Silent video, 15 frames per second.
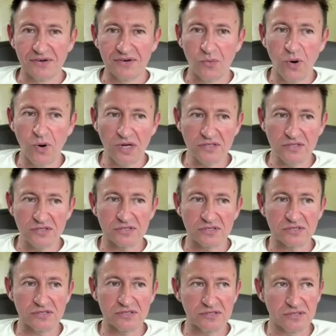Once
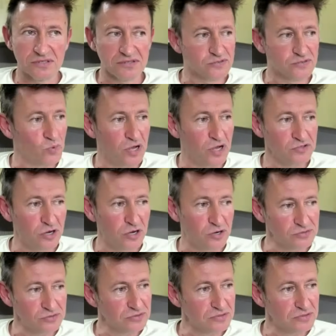it's well
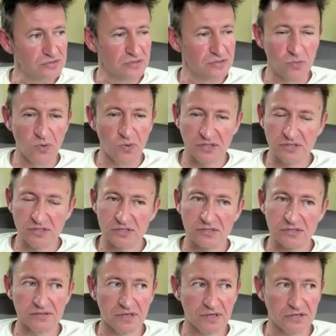known that
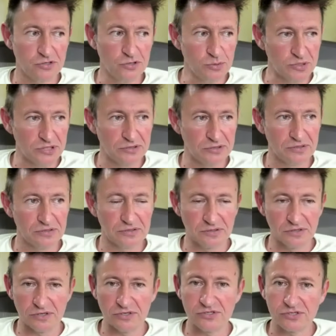once a human
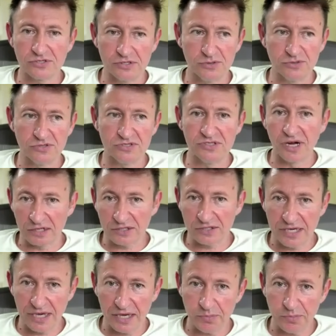learns to use duct
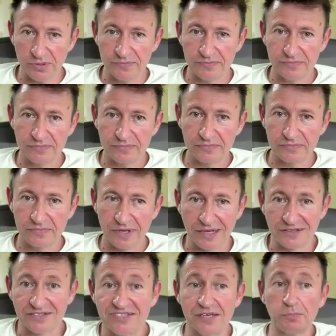tape
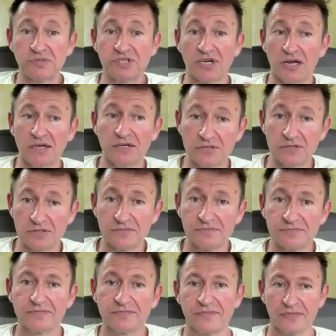and zip ties,
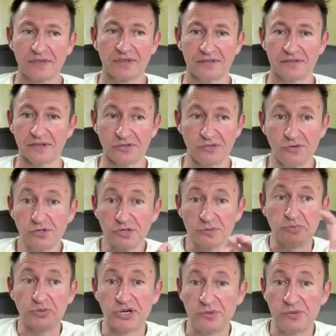that you can
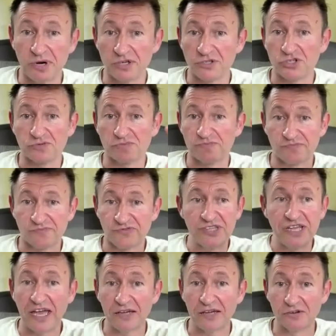pretty much
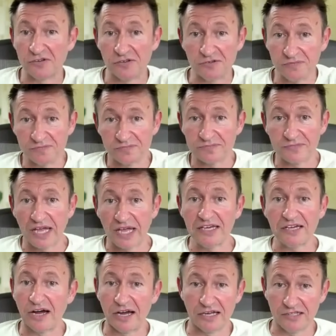finagle any
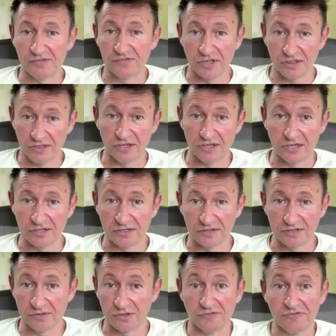kind of a thing.
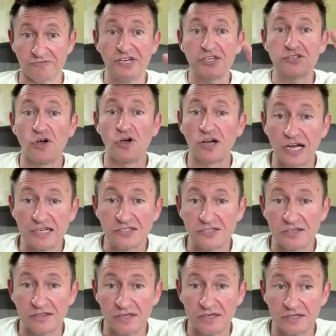You can fix all kinds
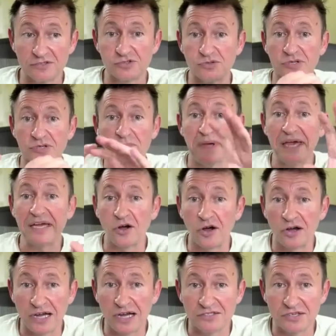of things. You can make all
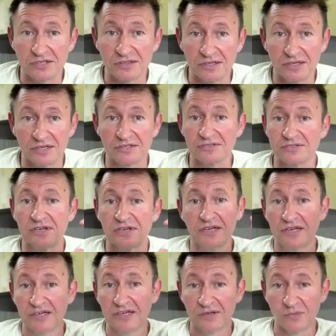kinds of things
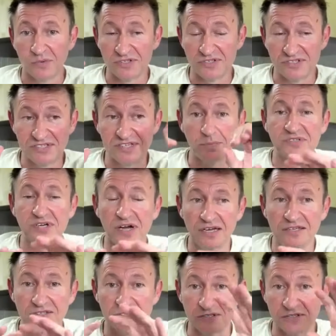with zip
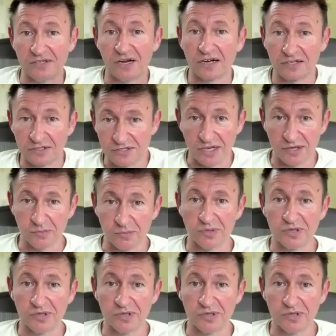ties and duct tape.